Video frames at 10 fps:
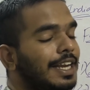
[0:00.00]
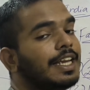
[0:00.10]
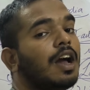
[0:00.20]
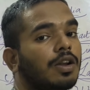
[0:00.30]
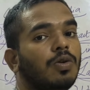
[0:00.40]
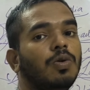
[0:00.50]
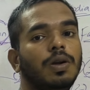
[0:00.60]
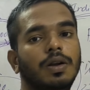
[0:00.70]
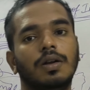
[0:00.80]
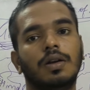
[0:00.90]
eating or
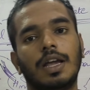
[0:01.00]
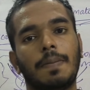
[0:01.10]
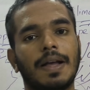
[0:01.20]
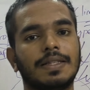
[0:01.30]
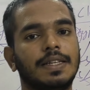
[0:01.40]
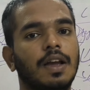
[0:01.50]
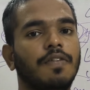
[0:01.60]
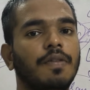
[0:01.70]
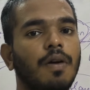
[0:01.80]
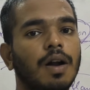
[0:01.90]
cold capacity
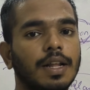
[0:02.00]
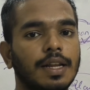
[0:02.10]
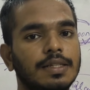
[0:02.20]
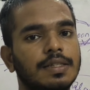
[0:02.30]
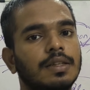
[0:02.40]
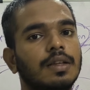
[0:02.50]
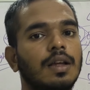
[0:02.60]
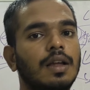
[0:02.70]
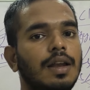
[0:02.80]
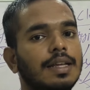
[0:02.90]
of a water is
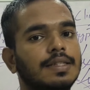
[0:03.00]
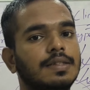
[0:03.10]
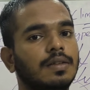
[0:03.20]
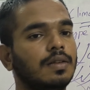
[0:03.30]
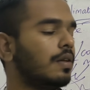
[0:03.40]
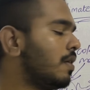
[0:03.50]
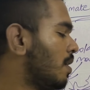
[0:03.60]
less,